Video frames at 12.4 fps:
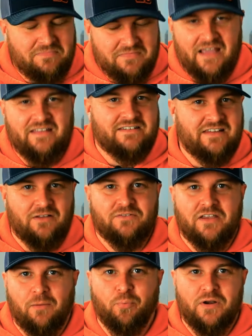That sounds
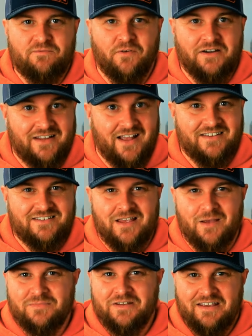like a pretty fun
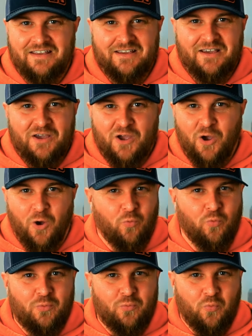concept.
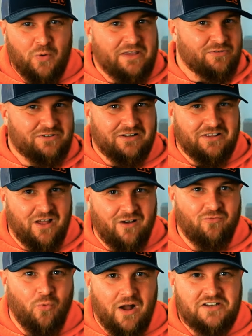We used to
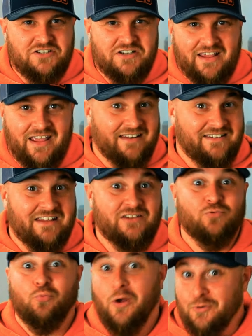love watching Antiques
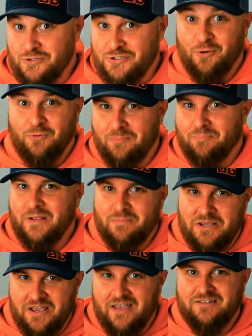Roadshow on
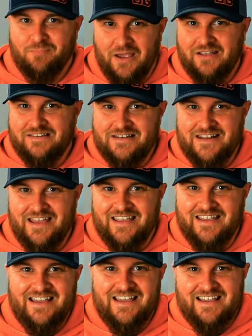PBS back in the
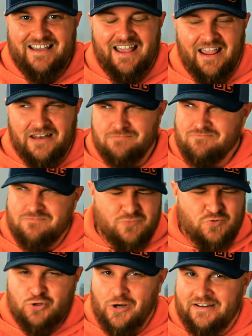day and
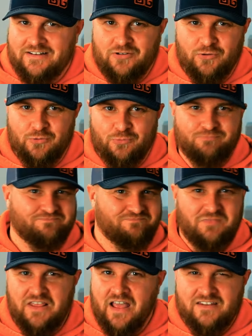trying to
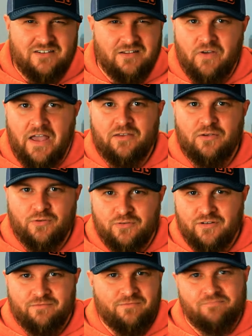guess the values
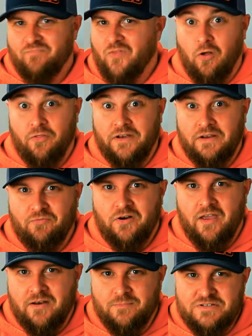of all the different
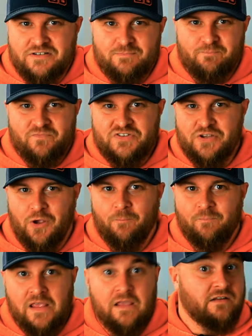items.
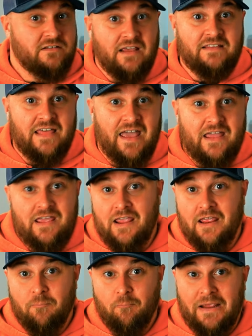So take that
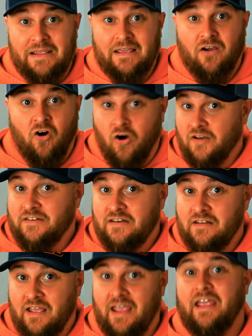and make it
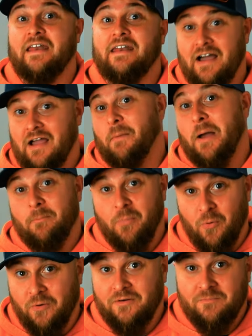haunted, and I'm on
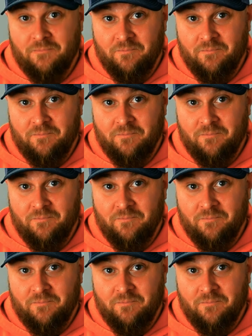board.